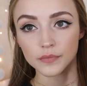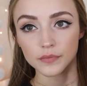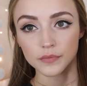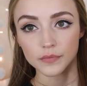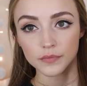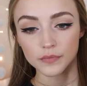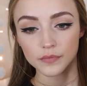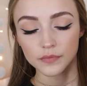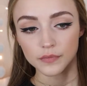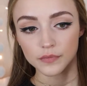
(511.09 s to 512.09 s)

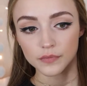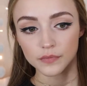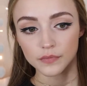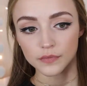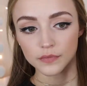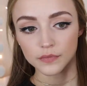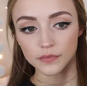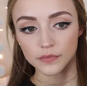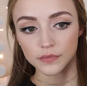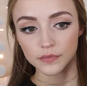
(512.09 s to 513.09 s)

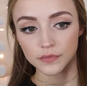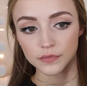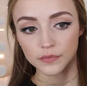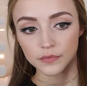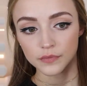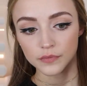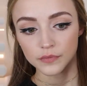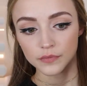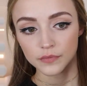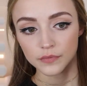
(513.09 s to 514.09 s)
Nothing is said.